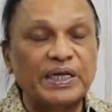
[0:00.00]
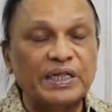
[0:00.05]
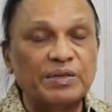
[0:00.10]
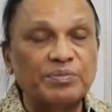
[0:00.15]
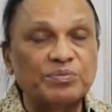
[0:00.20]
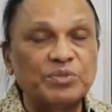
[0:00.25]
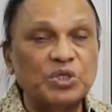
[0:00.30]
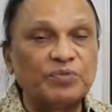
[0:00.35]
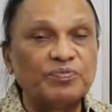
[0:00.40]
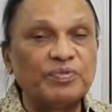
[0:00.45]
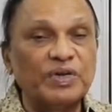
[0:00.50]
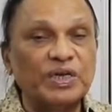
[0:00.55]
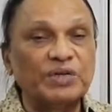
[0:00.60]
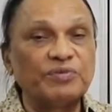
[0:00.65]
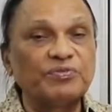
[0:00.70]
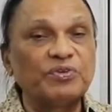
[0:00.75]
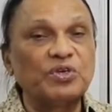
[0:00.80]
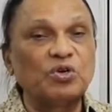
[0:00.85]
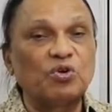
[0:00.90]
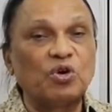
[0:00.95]
consumption will
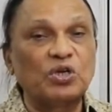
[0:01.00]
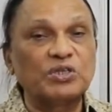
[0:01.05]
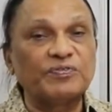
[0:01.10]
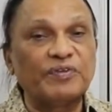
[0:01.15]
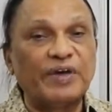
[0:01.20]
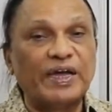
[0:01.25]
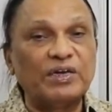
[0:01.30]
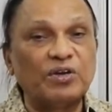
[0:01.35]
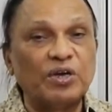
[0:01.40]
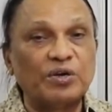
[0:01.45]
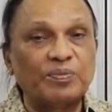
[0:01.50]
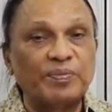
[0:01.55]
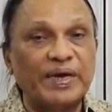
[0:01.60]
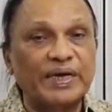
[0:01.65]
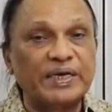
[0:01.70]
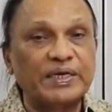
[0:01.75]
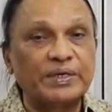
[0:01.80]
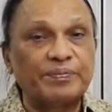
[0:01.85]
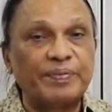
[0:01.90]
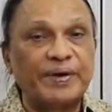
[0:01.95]
give you gross value at
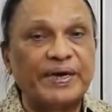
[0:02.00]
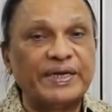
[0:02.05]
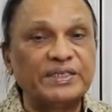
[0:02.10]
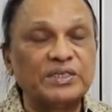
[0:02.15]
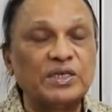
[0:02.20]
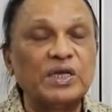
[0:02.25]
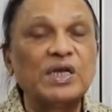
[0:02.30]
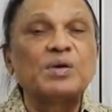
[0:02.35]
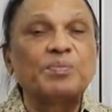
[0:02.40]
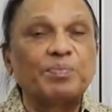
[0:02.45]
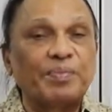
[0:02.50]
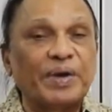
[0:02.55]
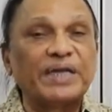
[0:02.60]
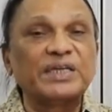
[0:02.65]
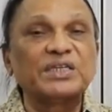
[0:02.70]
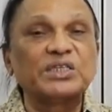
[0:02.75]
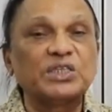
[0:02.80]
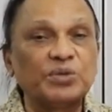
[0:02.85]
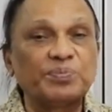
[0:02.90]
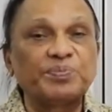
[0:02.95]
market price,
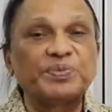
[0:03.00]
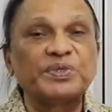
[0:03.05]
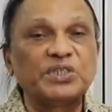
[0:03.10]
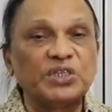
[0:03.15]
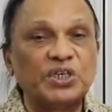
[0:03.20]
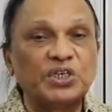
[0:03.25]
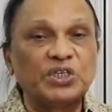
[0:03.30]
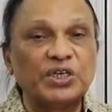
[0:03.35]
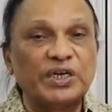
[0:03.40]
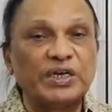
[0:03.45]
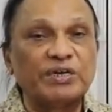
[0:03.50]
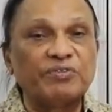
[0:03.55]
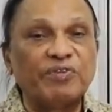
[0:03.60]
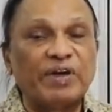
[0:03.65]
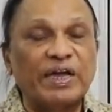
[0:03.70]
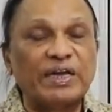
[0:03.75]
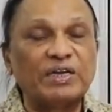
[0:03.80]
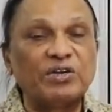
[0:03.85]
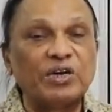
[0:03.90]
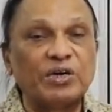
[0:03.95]
minus depreciation net
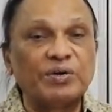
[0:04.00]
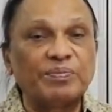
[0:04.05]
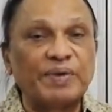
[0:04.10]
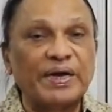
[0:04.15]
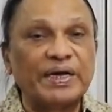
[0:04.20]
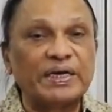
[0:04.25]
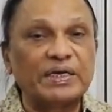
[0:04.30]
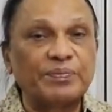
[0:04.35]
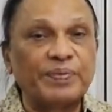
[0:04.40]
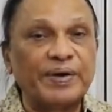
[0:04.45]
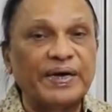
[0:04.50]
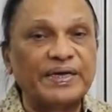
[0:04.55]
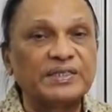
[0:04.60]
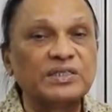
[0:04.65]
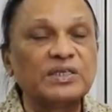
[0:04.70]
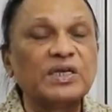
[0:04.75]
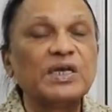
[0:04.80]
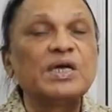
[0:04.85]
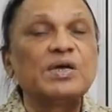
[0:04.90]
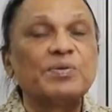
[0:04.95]
value at market
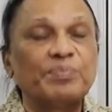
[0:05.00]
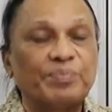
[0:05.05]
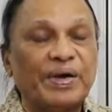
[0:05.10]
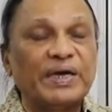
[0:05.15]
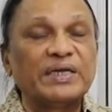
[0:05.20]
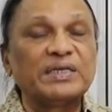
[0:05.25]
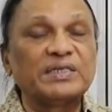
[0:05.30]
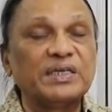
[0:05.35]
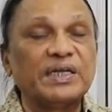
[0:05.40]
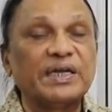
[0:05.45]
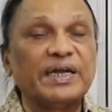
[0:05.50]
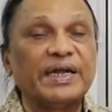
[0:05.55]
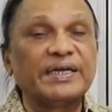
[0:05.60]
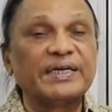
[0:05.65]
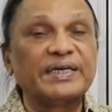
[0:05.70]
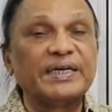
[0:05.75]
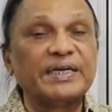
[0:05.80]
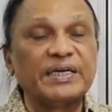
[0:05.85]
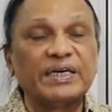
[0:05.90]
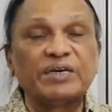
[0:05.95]
price, minus
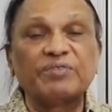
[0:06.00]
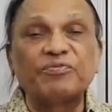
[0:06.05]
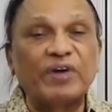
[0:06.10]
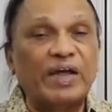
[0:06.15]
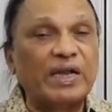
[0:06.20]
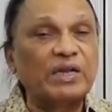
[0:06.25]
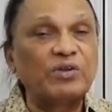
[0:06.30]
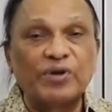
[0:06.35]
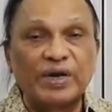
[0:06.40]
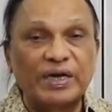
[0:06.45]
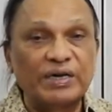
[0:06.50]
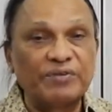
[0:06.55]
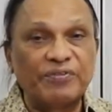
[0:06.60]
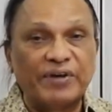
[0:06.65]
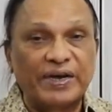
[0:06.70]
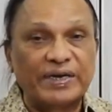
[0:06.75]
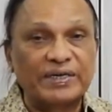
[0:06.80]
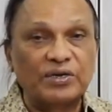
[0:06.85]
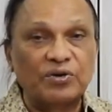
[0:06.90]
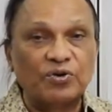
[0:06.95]
NIT net value at
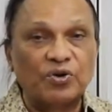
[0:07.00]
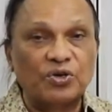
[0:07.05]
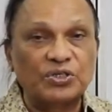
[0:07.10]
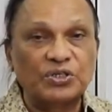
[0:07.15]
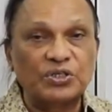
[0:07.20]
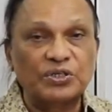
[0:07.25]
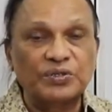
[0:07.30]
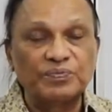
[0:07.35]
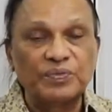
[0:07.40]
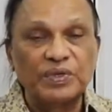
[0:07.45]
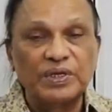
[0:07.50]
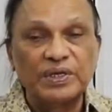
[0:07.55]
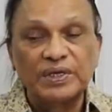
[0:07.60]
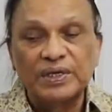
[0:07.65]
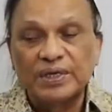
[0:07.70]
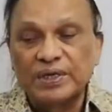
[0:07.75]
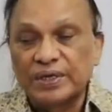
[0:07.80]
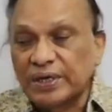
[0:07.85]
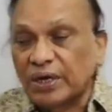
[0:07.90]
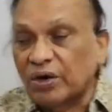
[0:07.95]
factor cost.
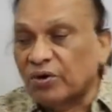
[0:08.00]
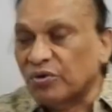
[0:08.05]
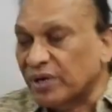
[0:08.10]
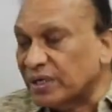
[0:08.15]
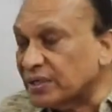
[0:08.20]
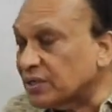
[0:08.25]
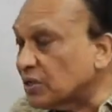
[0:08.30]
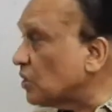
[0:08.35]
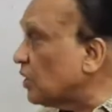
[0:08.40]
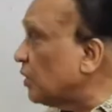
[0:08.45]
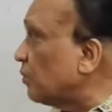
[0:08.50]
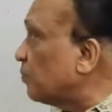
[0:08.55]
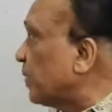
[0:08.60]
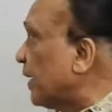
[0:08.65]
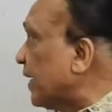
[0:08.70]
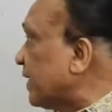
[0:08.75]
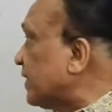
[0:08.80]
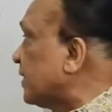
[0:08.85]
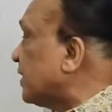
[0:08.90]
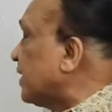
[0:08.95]
Now let's
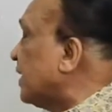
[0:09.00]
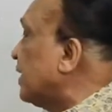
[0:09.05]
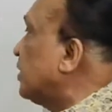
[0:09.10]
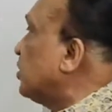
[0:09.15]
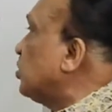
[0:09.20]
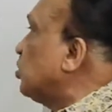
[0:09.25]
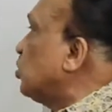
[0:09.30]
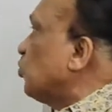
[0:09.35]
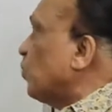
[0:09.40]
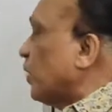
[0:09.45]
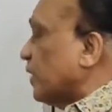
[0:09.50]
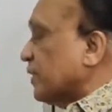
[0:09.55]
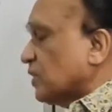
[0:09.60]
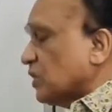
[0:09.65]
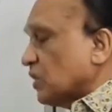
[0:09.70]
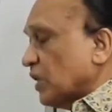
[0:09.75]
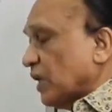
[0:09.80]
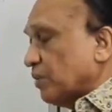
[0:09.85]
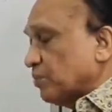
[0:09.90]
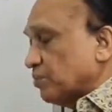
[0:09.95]
practically do one
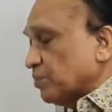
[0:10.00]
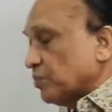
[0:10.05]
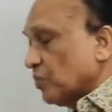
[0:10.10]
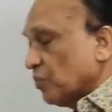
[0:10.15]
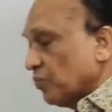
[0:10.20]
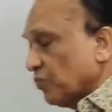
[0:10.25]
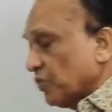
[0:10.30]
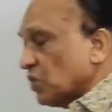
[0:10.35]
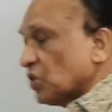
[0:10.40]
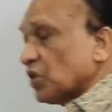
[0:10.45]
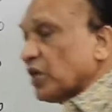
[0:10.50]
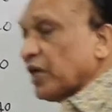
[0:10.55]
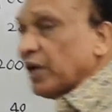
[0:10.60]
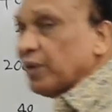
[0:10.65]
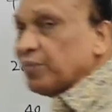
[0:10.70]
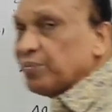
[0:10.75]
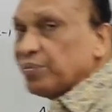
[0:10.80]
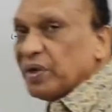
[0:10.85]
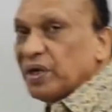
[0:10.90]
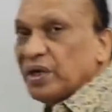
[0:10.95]
sum which
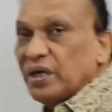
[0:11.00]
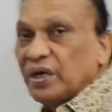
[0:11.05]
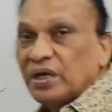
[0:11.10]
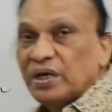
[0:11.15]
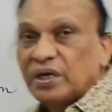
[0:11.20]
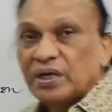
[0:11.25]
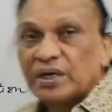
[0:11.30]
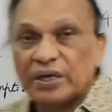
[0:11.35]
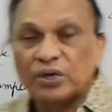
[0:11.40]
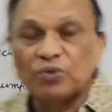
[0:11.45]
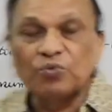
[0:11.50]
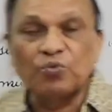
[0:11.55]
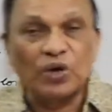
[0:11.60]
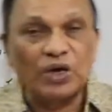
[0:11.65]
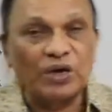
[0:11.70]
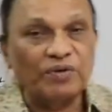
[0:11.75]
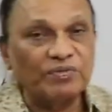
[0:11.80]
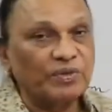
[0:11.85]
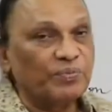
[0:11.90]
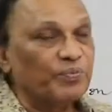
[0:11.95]
came in
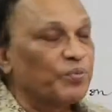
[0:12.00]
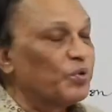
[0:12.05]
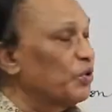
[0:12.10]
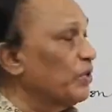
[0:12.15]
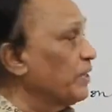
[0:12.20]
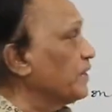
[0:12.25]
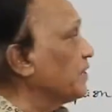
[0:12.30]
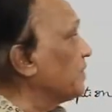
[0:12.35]
one of the board